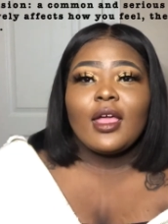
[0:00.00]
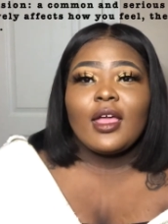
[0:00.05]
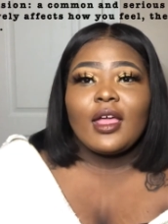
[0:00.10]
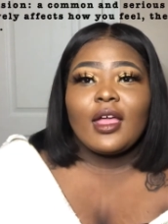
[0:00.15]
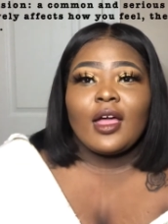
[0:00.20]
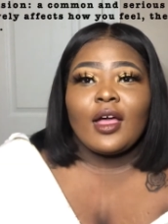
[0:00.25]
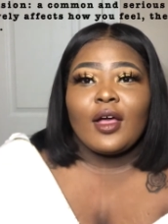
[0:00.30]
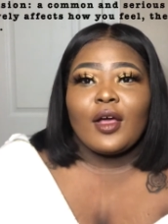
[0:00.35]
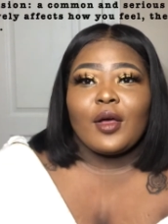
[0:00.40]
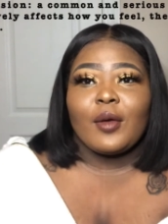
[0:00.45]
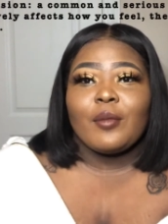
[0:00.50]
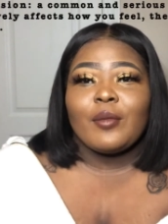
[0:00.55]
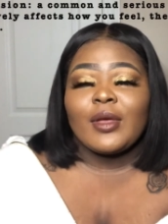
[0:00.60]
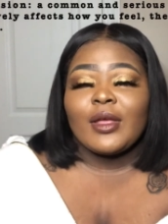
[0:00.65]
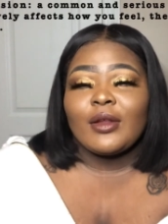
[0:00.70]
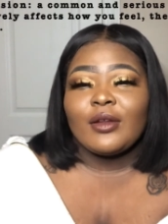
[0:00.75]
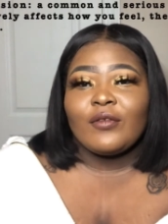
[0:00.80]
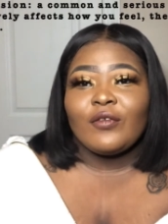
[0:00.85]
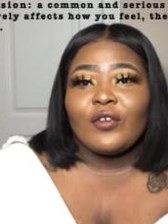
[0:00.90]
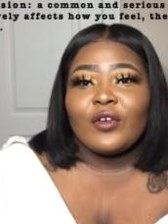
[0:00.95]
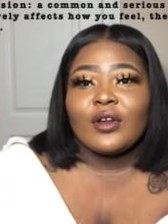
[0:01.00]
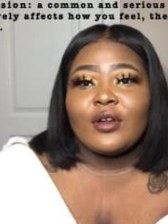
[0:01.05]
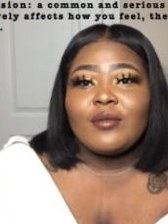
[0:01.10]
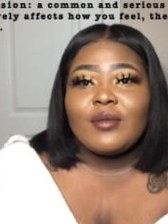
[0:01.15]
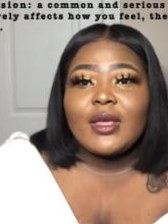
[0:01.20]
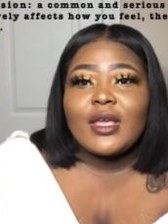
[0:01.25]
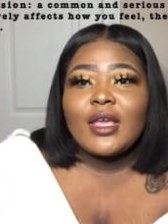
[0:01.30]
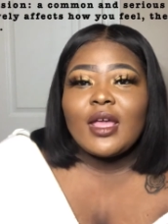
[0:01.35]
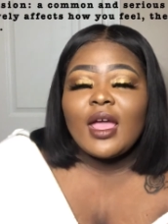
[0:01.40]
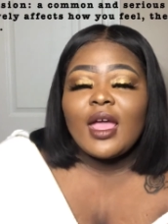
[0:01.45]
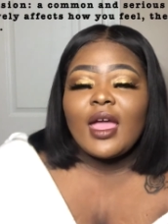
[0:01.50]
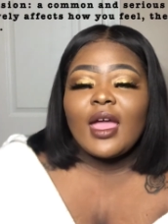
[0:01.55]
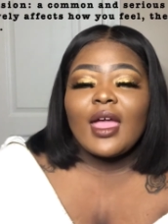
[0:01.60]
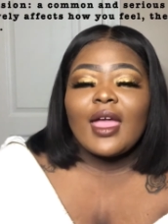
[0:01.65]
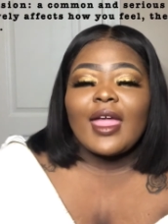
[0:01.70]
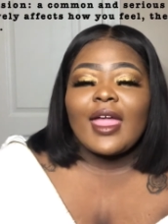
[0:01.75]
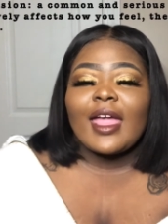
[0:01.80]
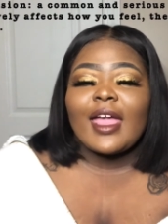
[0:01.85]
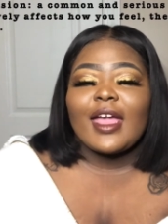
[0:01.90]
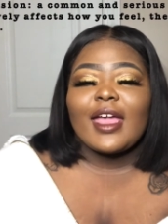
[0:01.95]
in front of me
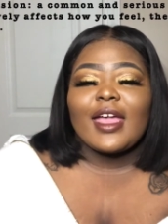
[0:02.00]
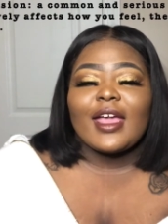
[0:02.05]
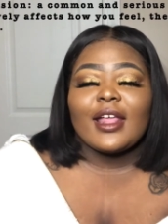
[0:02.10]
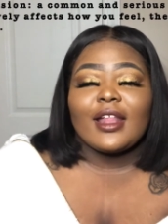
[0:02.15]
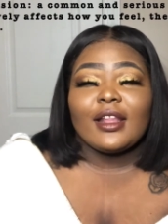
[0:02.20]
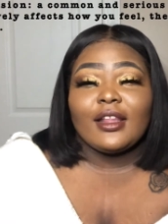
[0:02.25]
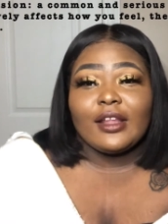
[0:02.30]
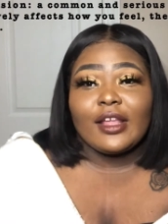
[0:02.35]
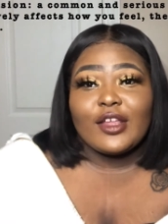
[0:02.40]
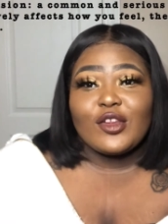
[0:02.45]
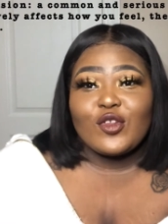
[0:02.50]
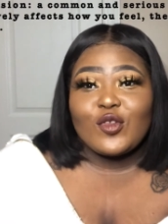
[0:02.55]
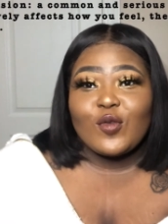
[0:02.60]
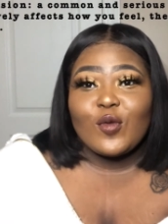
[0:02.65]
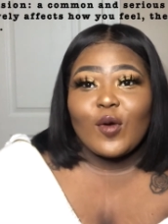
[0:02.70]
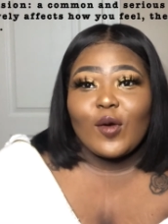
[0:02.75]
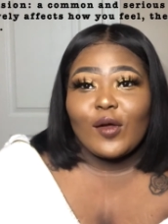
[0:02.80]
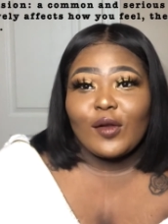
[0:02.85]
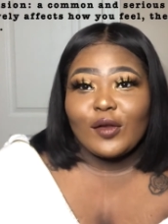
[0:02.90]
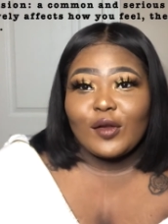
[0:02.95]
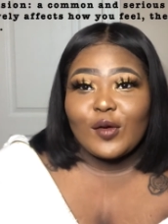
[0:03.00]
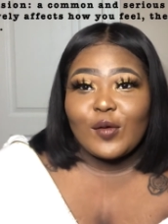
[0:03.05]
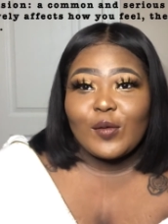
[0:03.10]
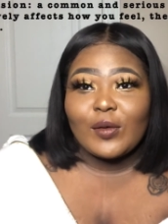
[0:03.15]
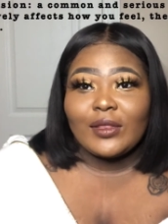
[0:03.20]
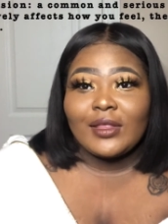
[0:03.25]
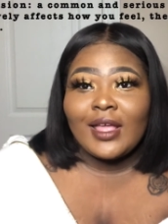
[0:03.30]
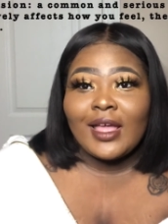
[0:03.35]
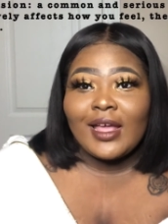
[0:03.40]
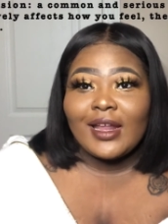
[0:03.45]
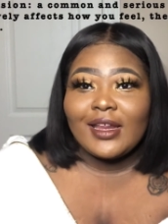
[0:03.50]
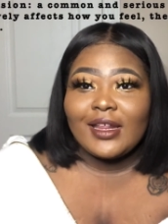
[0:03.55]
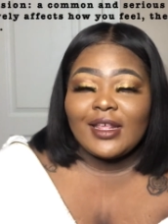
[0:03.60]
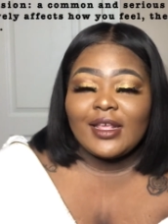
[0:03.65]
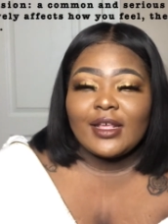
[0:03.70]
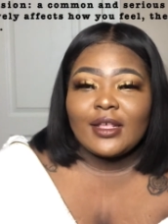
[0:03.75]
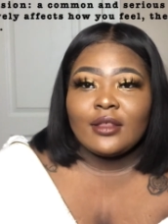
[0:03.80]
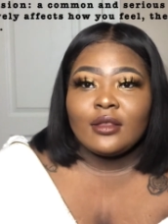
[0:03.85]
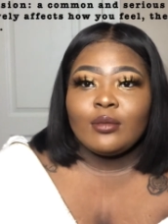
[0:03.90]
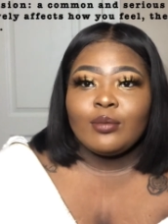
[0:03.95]
and let you all know what that is.